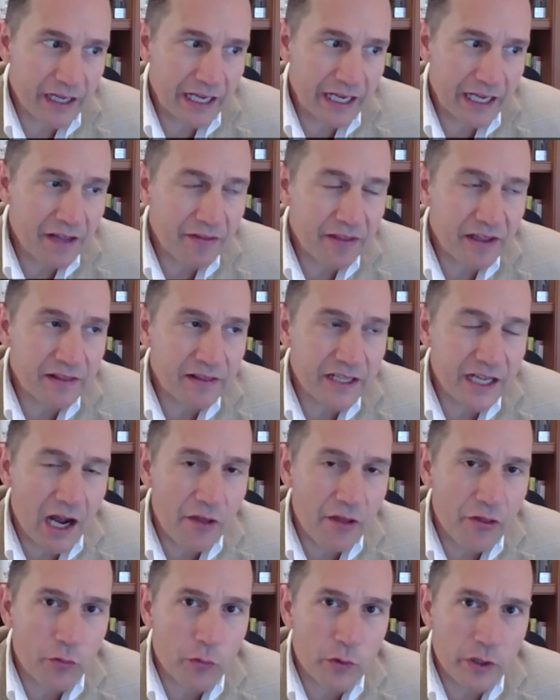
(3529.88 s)
And I think the
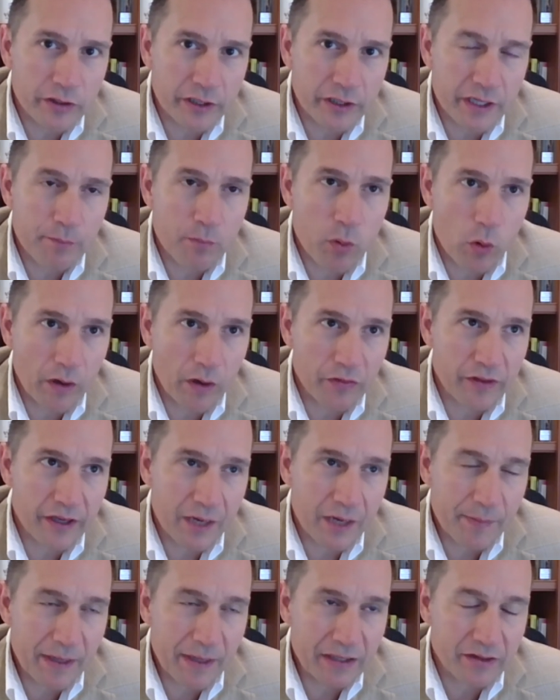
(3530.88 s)
other really important thing
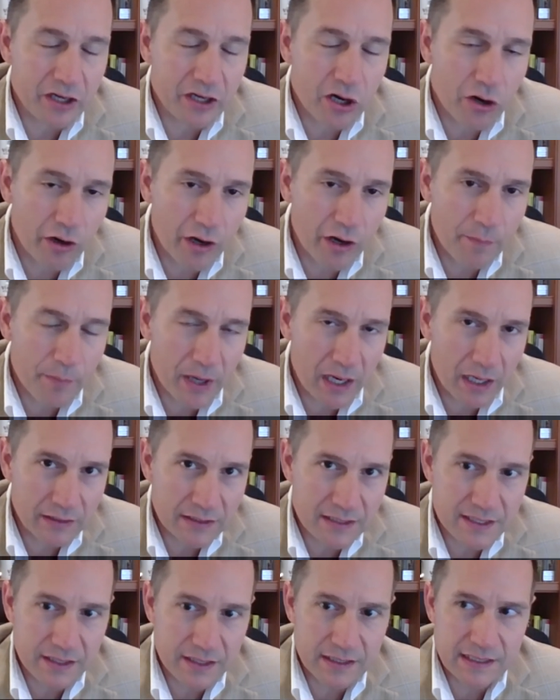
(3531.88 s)
about the current
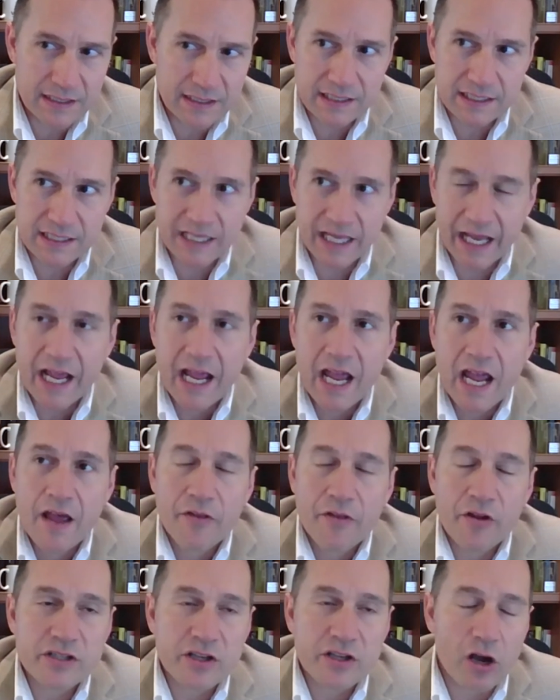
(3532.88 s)
policies is that
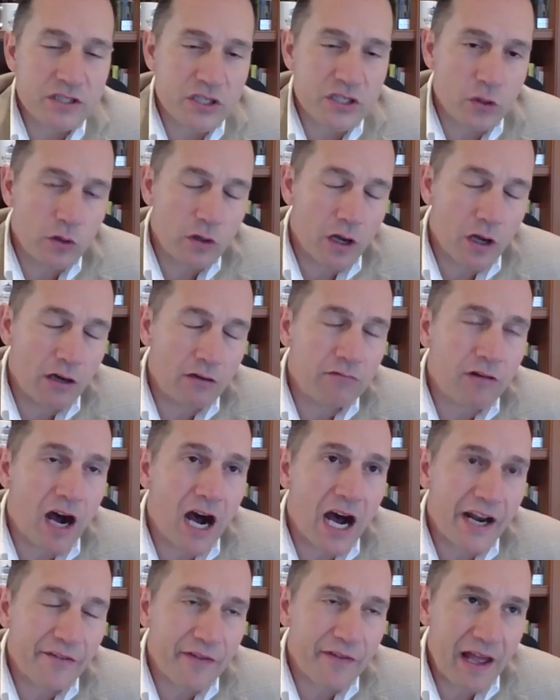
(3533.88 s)
there's also a
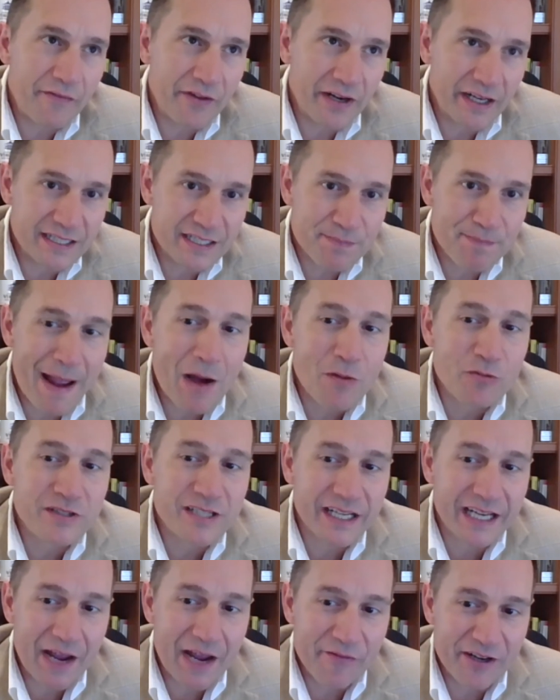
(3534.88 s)
lot of evidence,
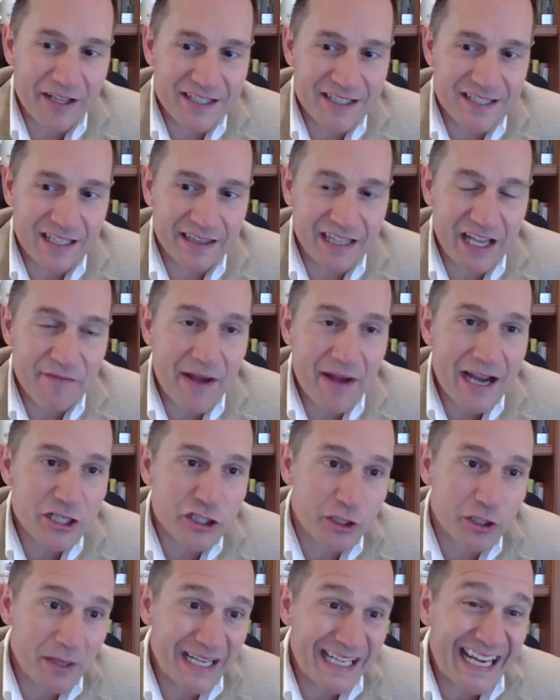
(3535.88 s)
mounting evidence, that they've
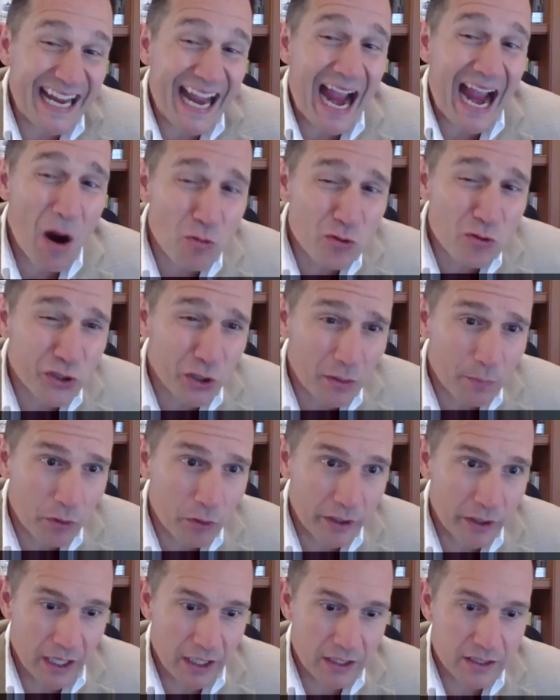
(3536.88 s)
actually been
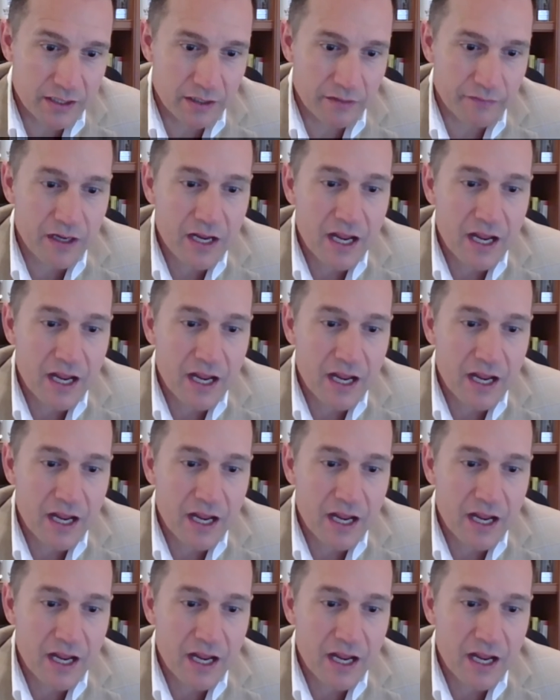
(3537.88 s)
counterproductive.